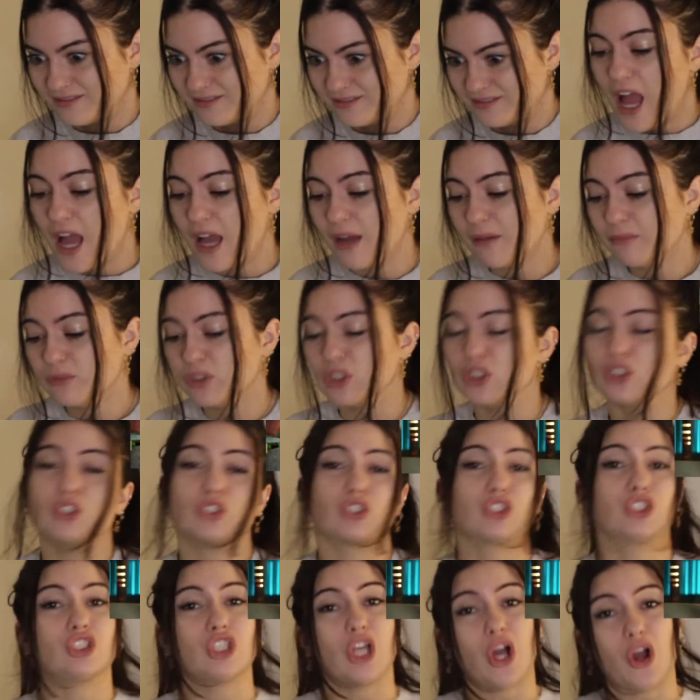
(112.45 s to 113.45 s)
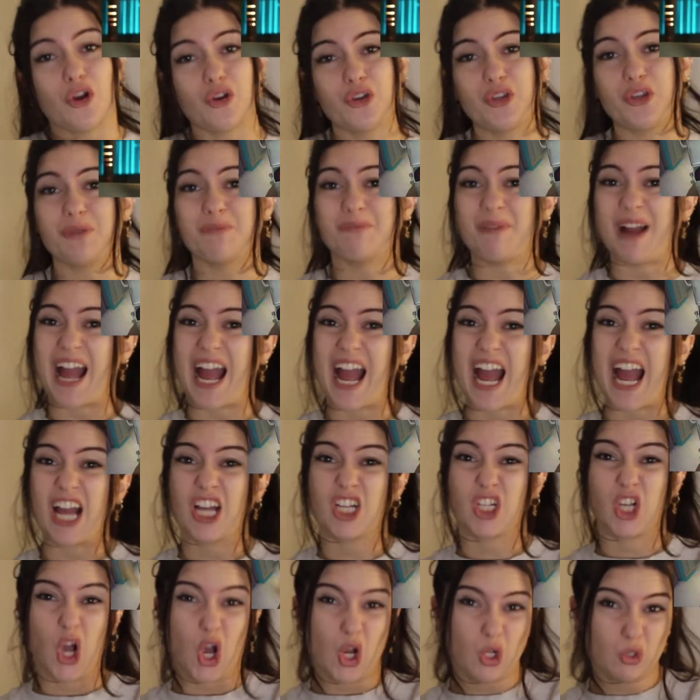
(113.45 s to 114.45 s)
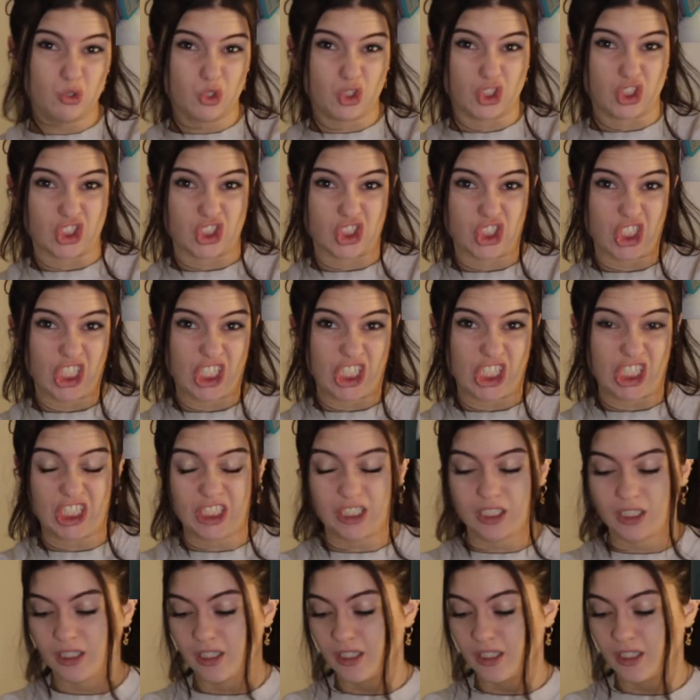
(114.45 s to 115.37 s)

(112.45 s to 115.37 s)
I'm gonna show you my coochie.